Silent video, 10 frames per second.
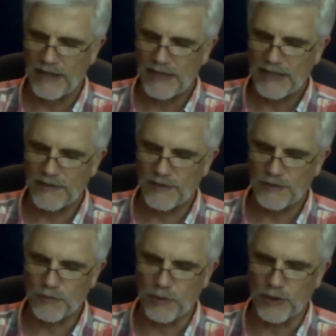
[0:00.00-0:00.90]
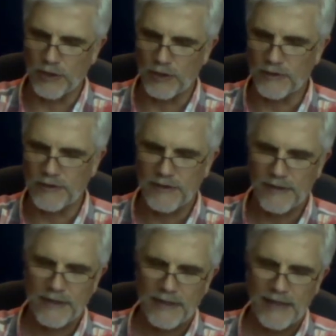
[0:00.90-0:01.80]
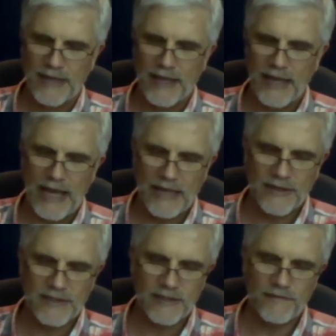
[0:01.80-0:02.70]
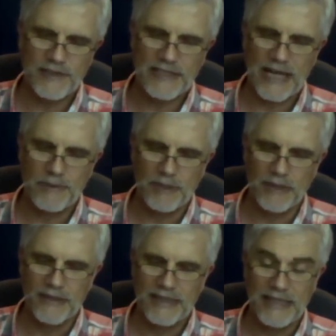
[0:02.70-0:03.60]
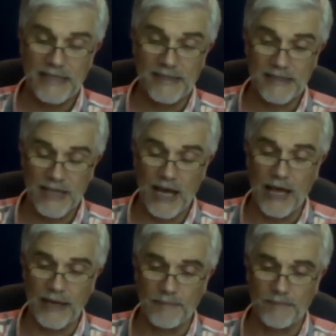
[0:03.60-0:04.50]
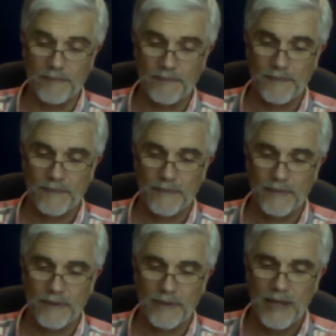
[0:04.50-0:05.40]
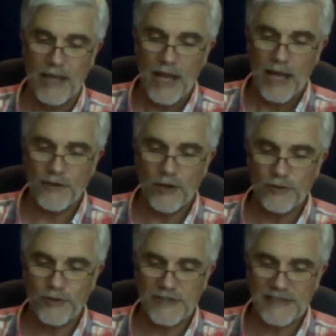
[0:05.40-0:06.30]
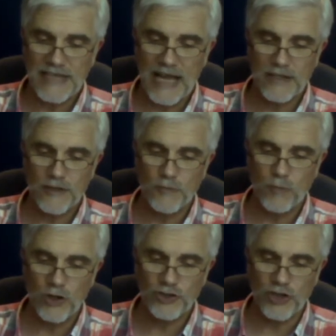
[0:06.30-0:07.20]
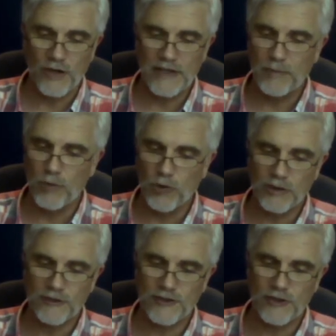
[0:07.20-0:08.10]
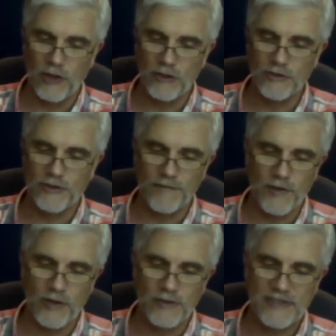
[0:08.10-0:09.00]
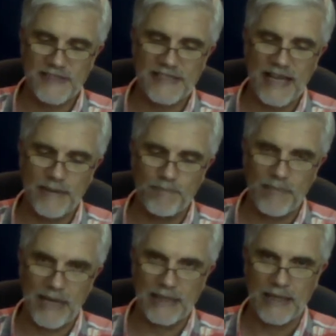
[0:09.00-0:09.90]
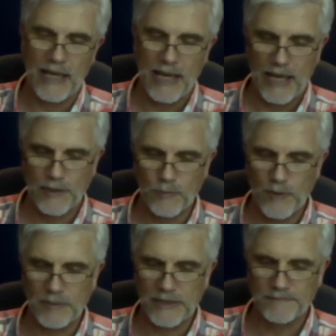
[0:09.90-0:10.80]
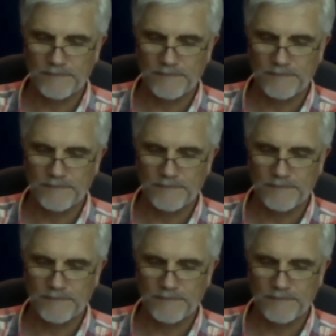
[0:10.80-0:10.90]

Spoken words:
in this world. And the silver table is time. And those who stand and watch are the immortal souls of those same men and women.